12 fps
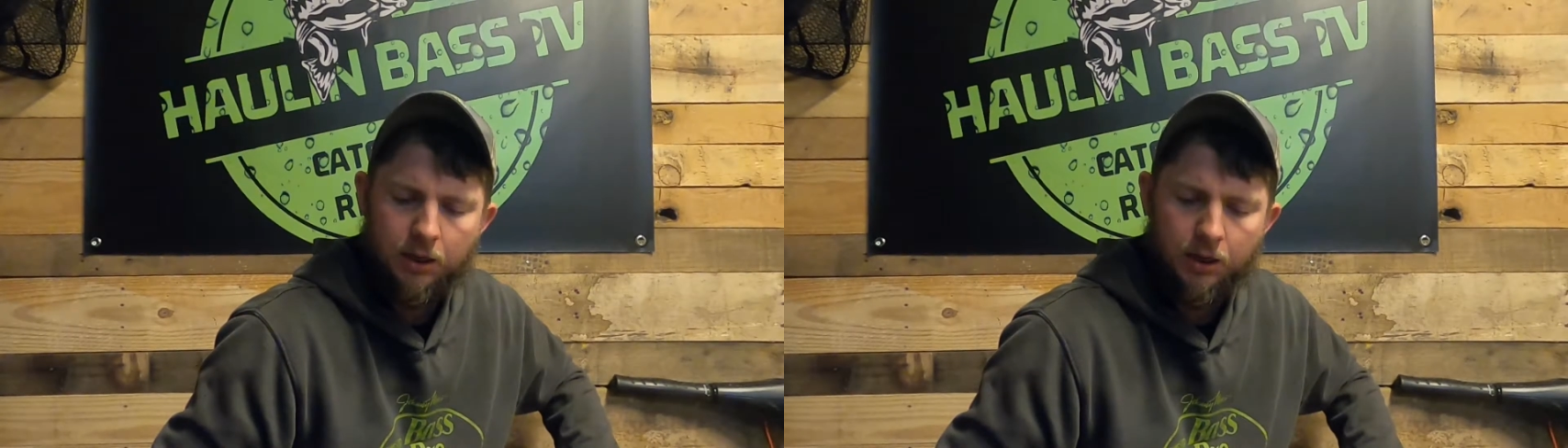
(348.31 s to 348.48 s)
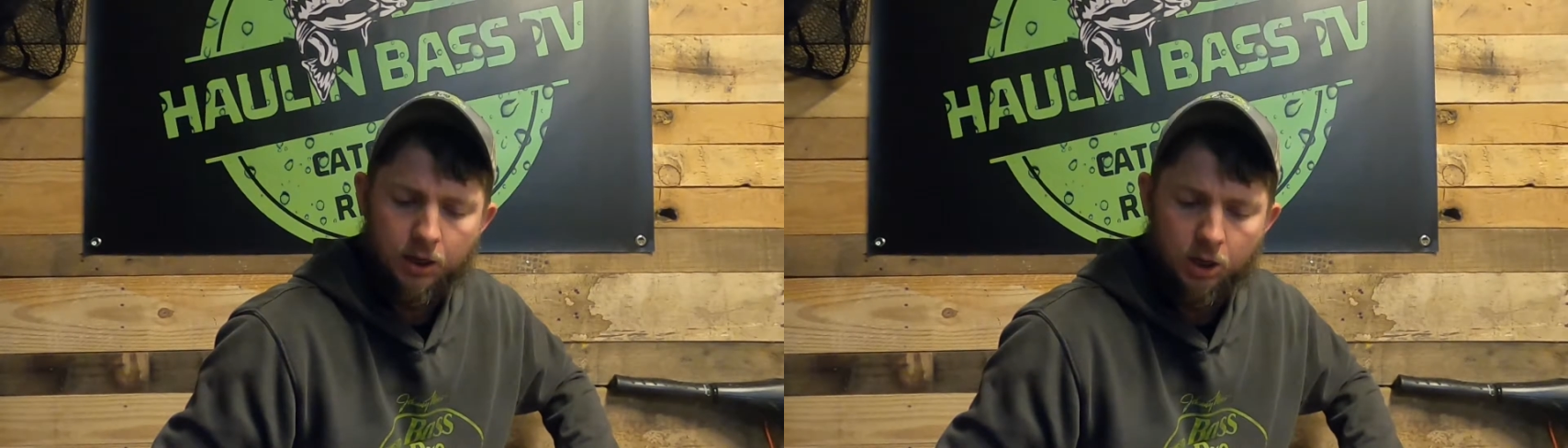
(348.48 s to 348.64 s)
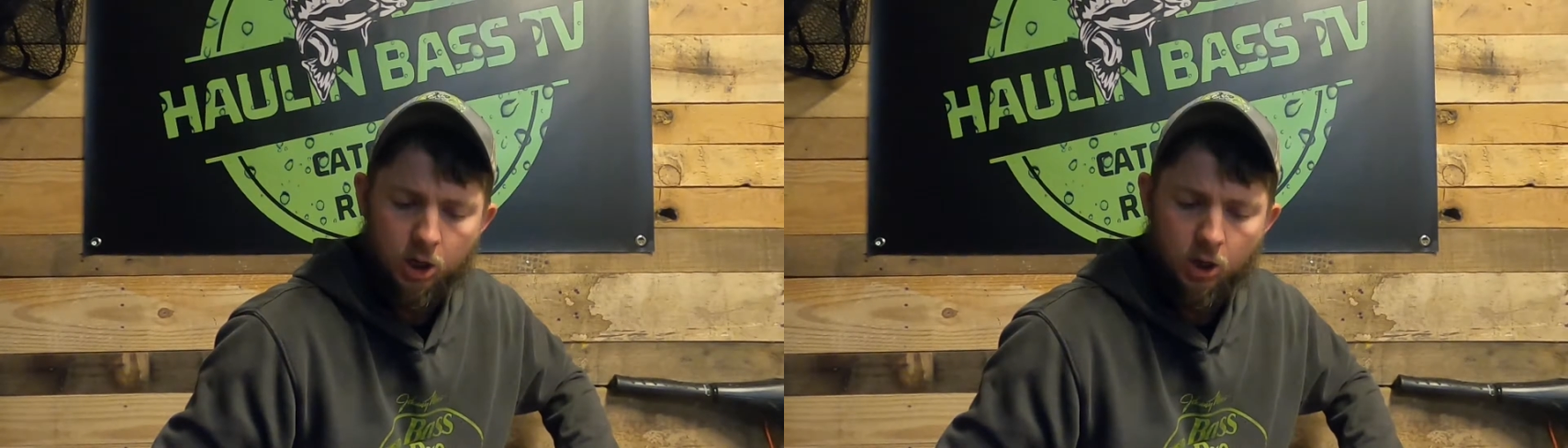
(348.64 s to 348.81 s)

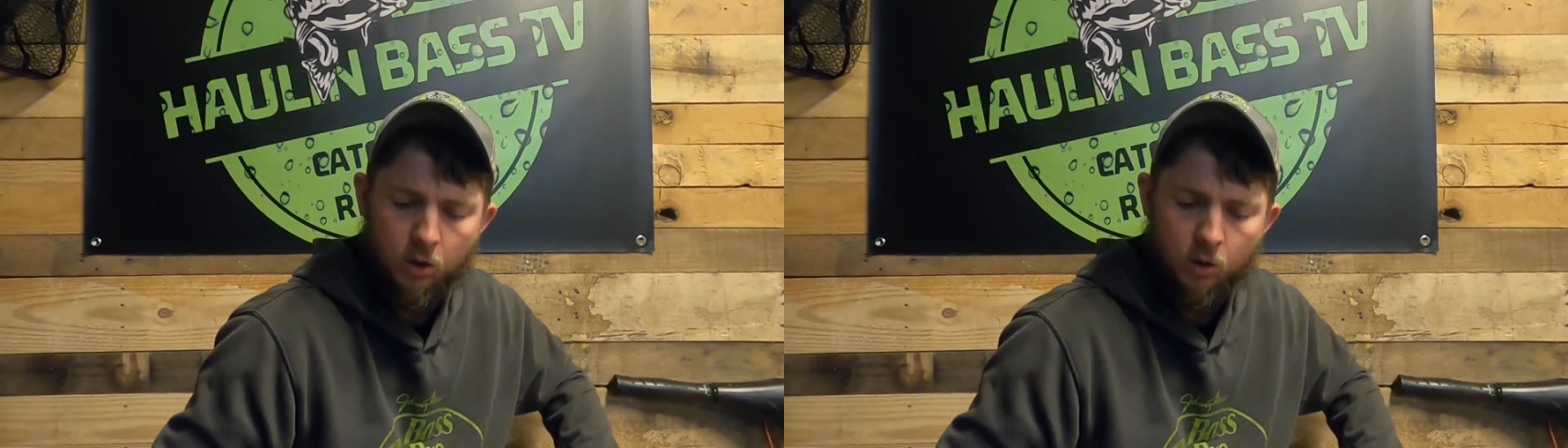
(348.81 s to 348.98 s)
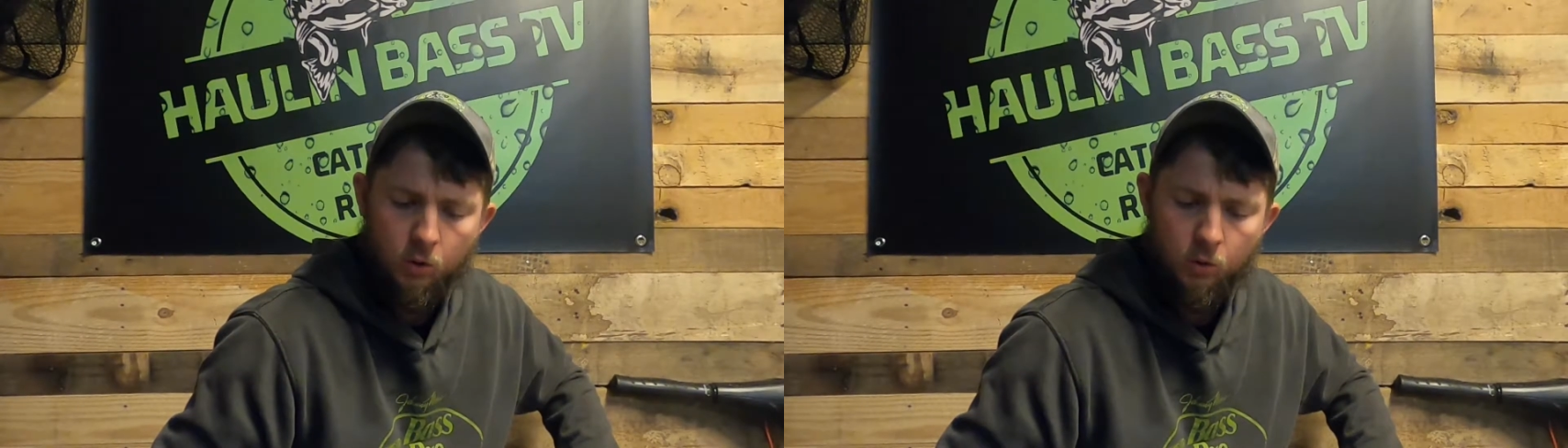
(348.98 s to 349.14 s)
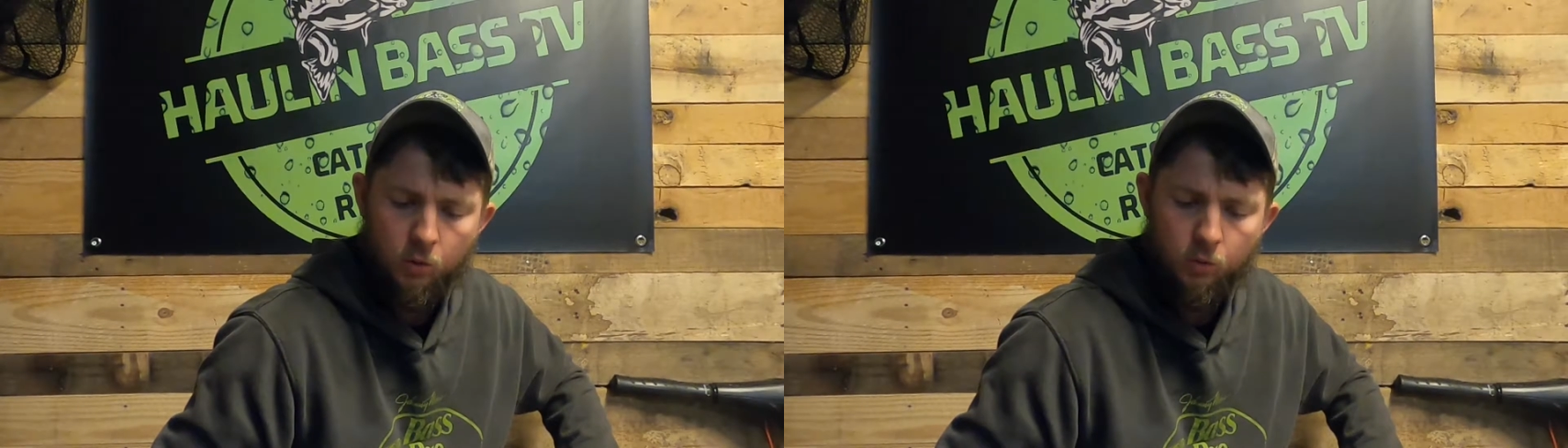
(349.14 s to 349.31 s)
and
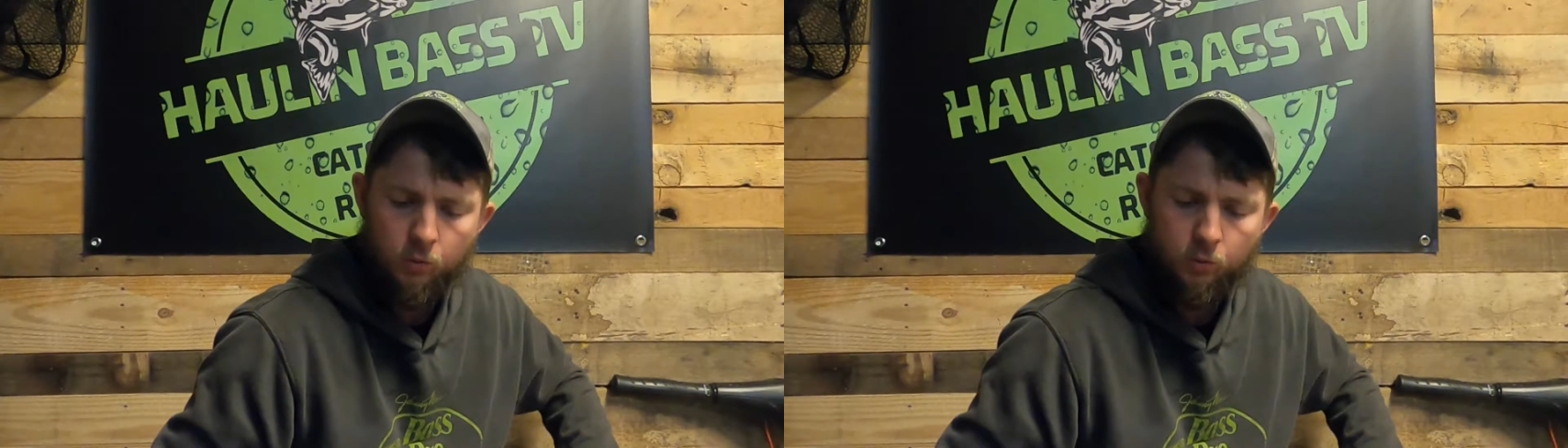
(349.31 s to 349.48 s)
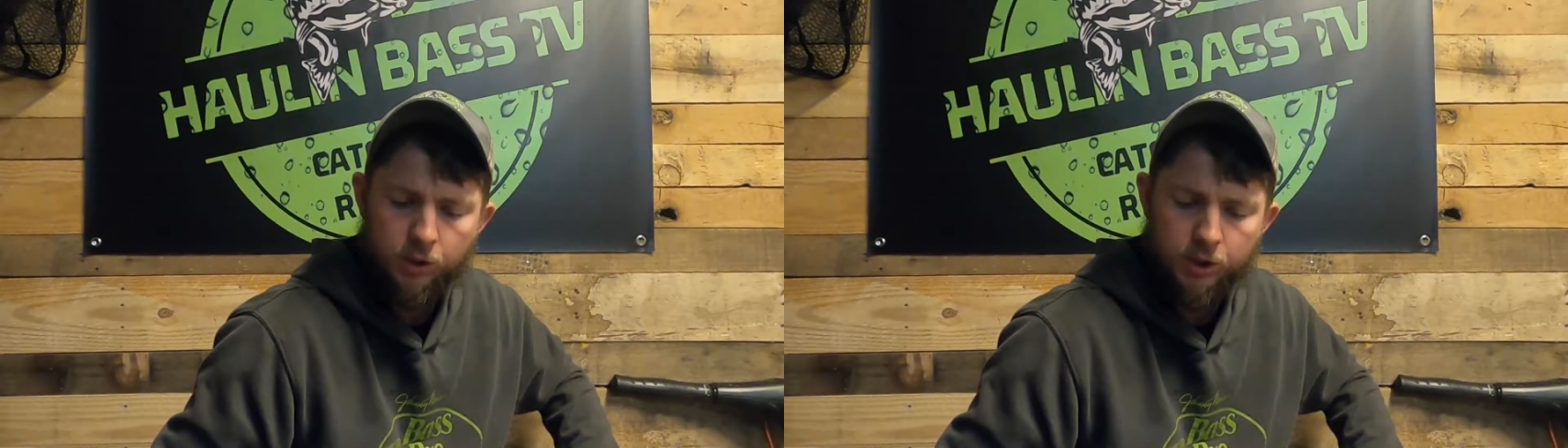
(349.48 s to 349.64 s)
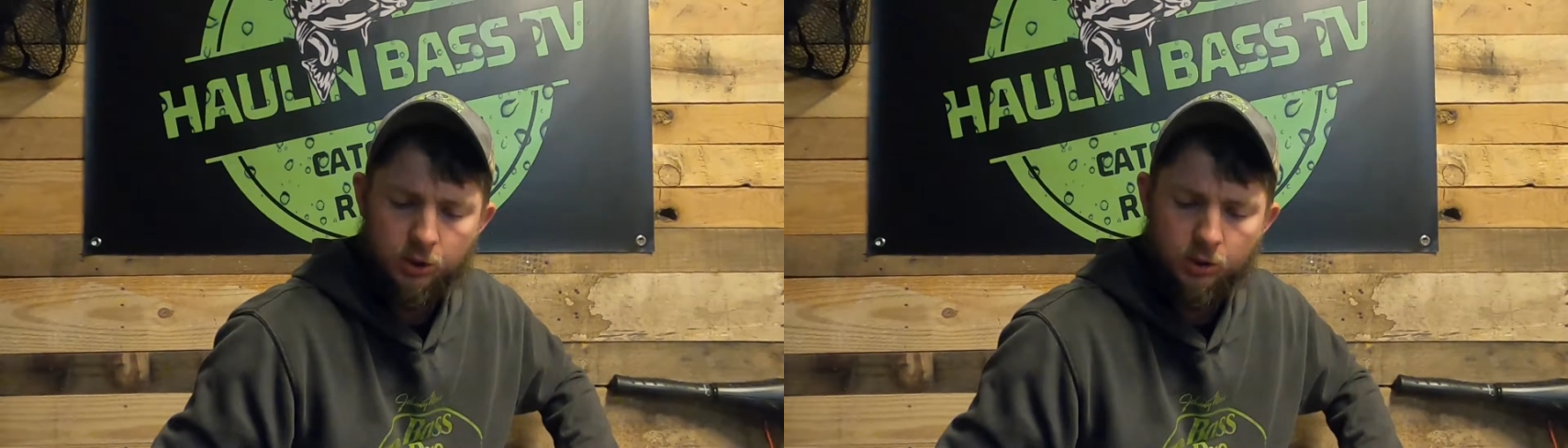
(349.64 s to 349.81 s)
go
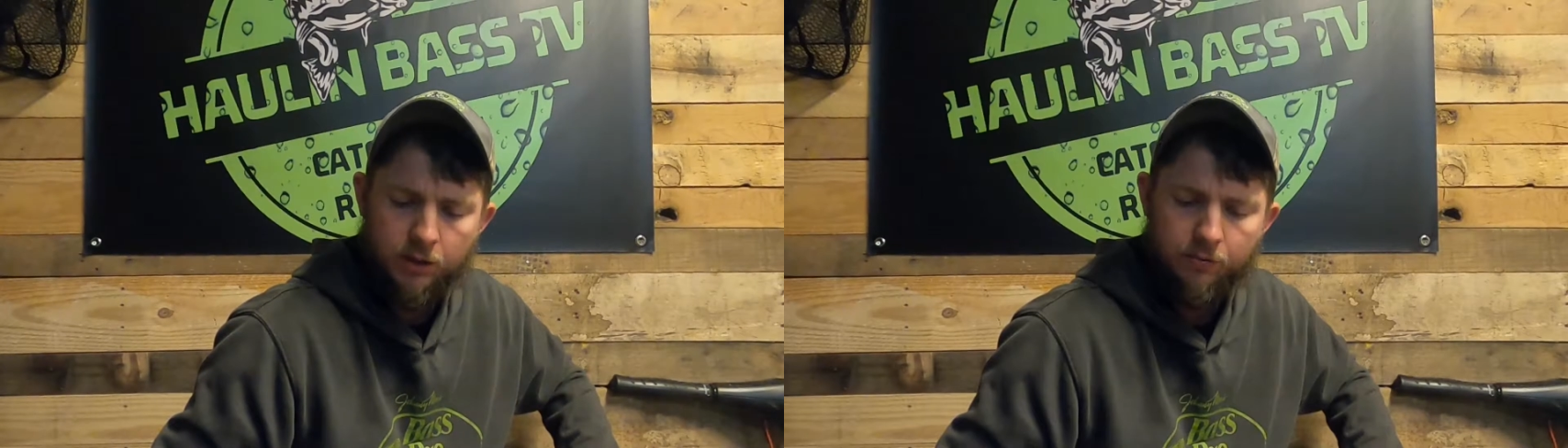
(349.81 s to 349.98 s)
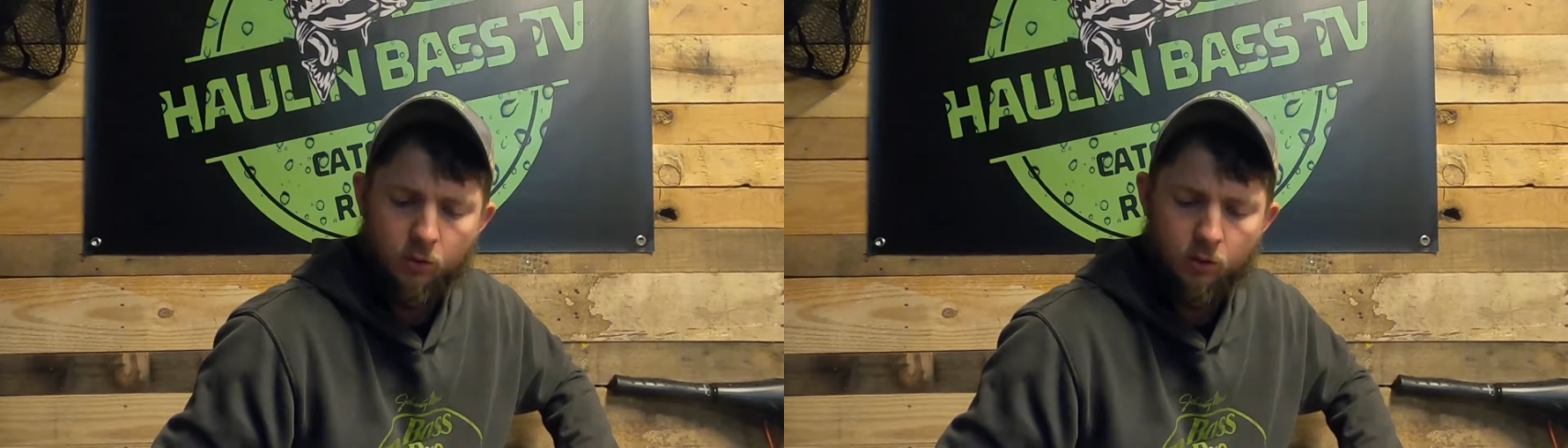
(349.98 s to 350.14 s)
retrieve